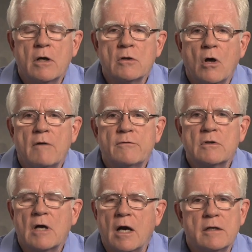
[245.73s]

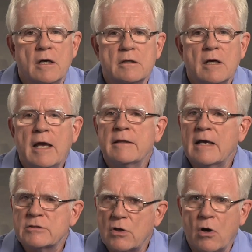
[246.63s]
unlawful conduct, and
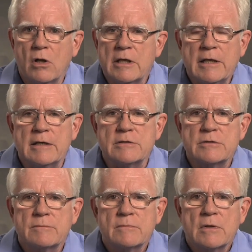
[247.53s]
that's all it is.